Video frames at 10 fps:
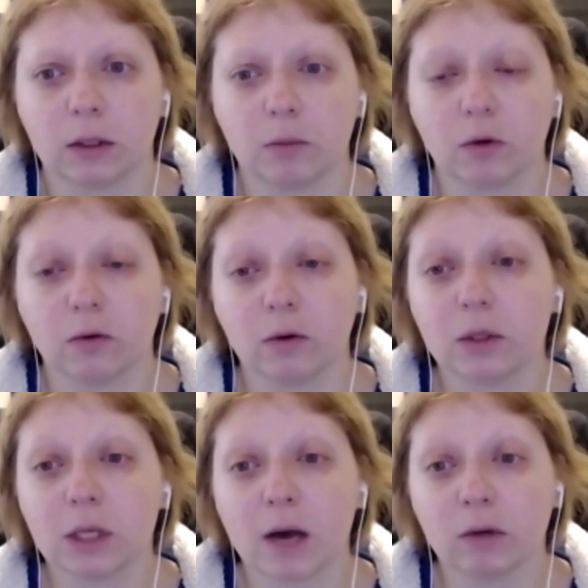I prefer
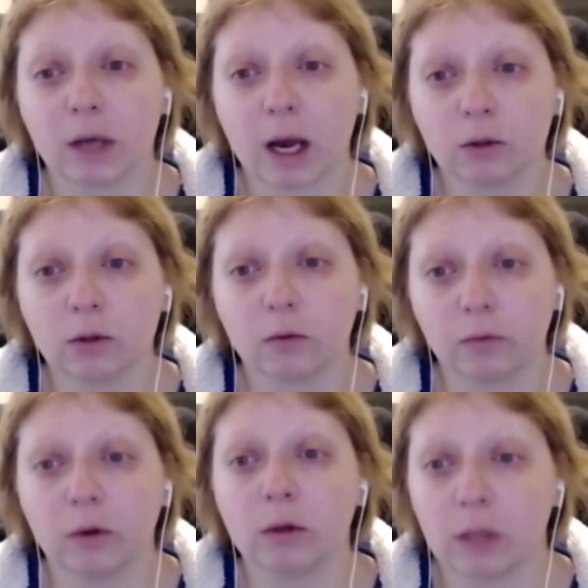to have an actual
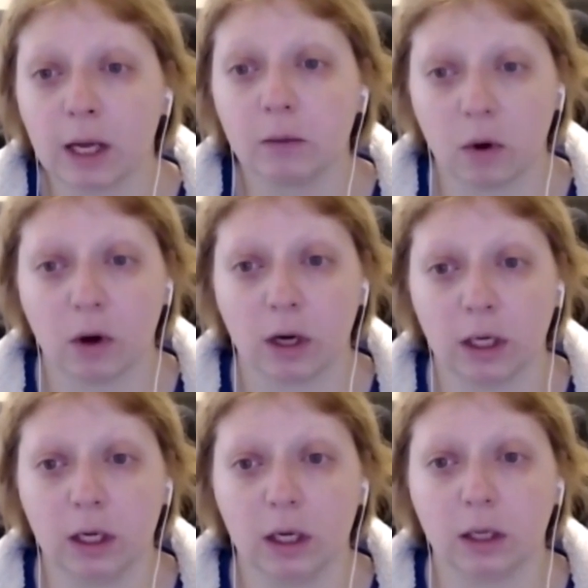full light
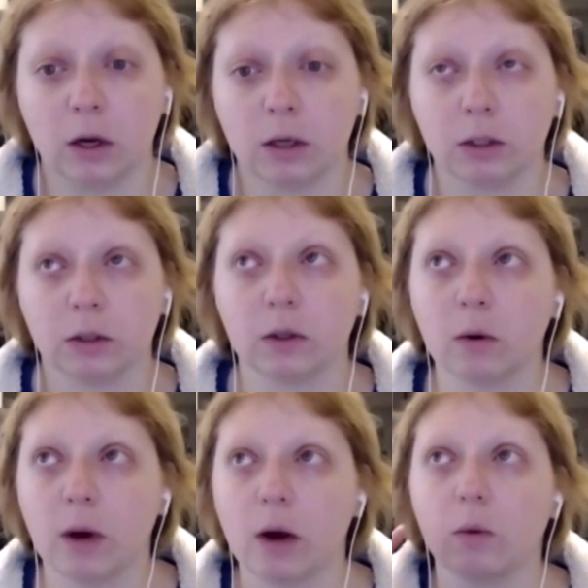body and not just
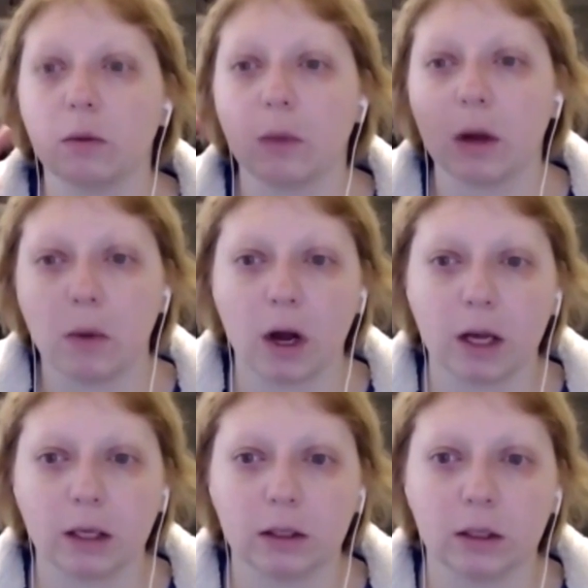go out with my
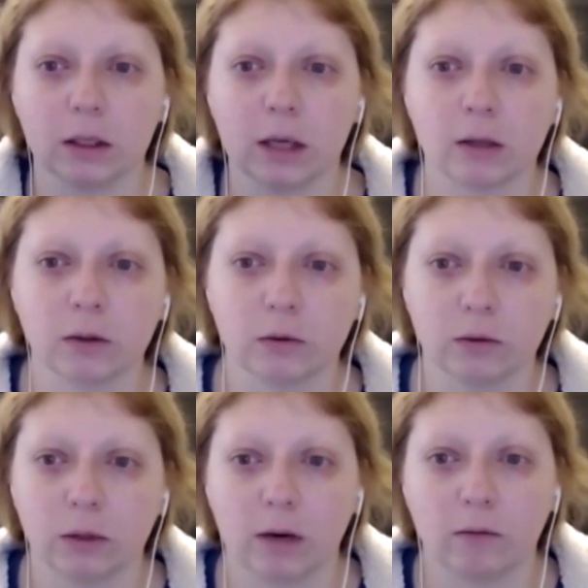mind and astral
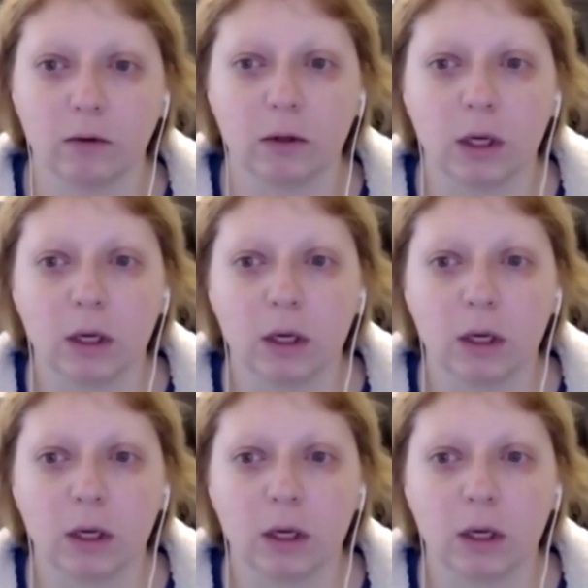travel.